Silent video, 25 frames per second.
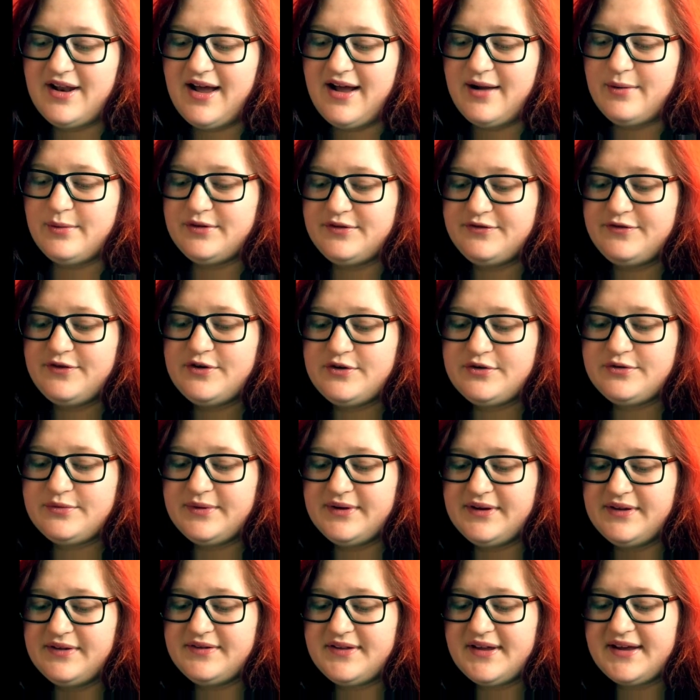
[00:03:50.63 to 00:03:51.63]
I was filled
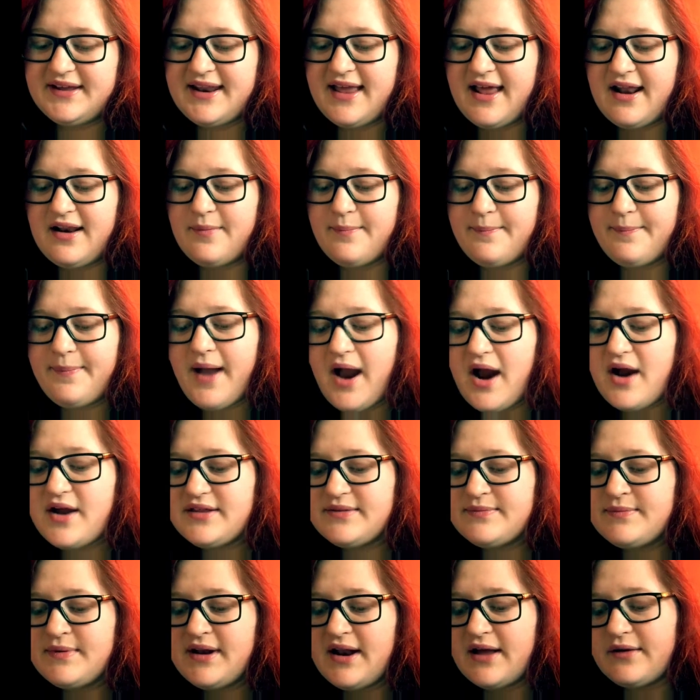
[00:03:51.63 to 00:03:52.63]
with secondhand
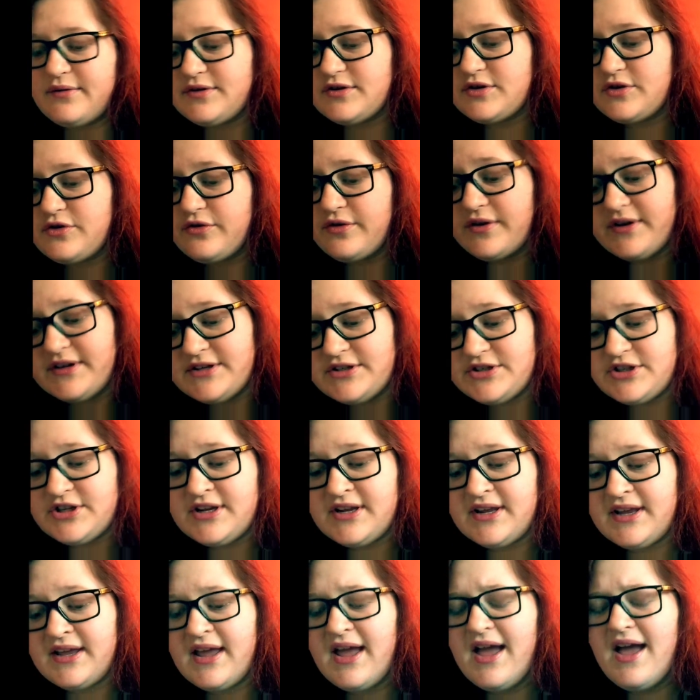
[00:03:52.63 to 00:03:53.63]
embarrassment, I was
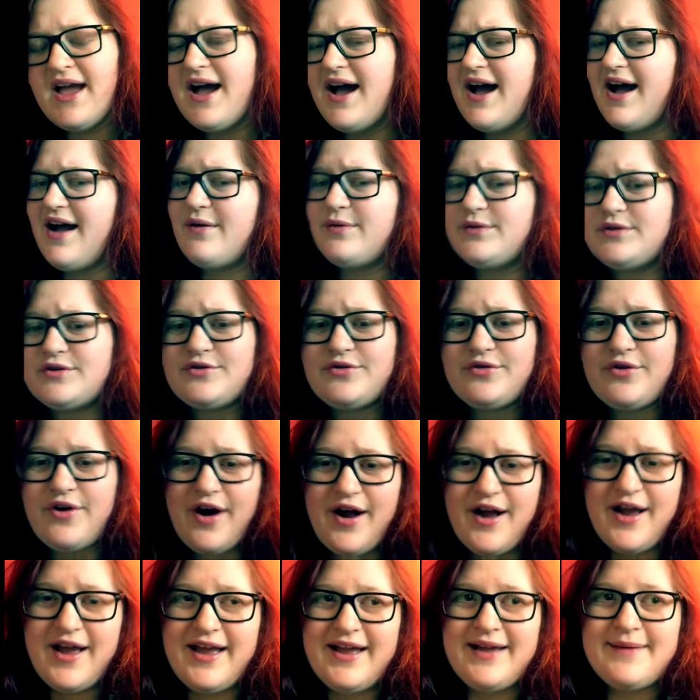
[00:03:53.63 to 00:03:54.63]
cringing, I was
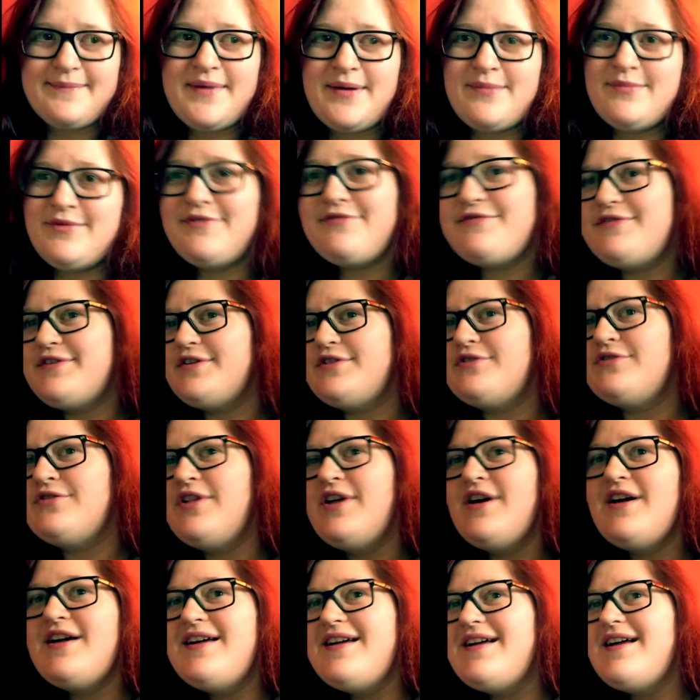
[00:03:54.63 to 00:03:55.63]
crying, it made me feel
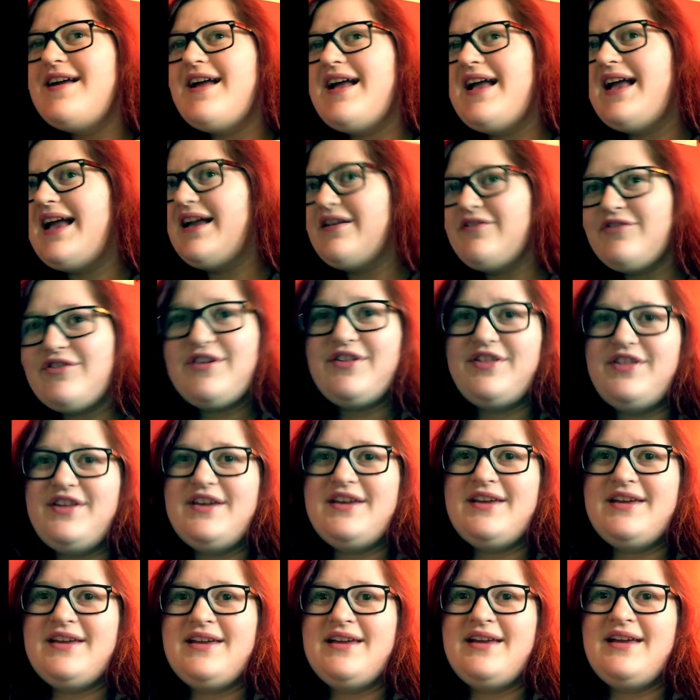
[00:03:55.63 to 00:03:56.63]

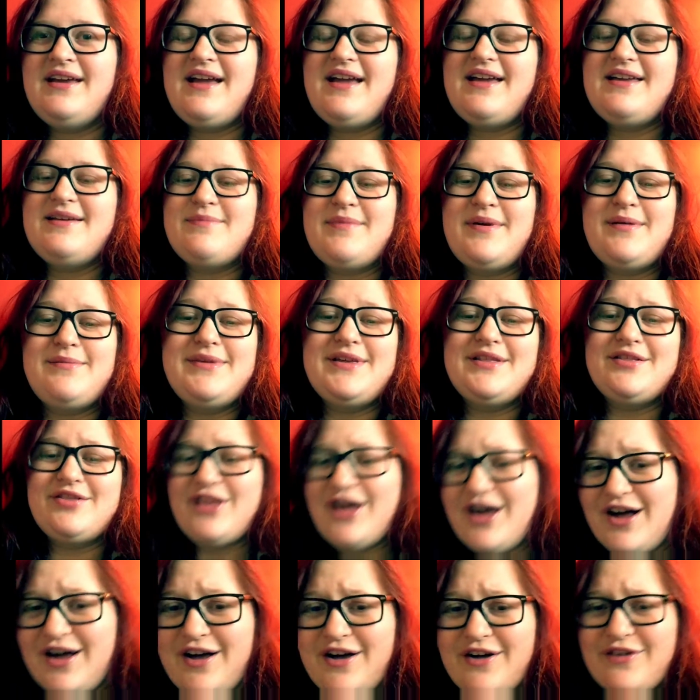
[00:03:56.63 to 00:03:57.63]
everything, it made me
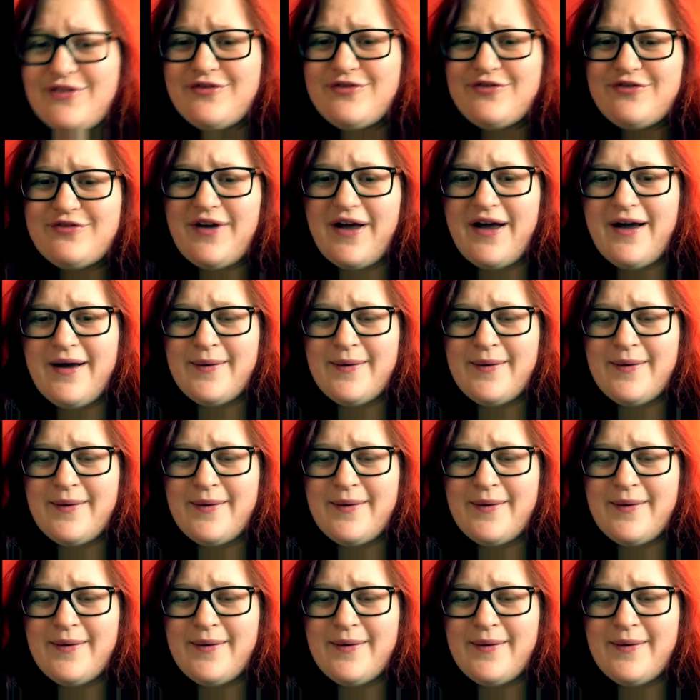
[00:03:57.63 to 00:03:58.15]
laugh.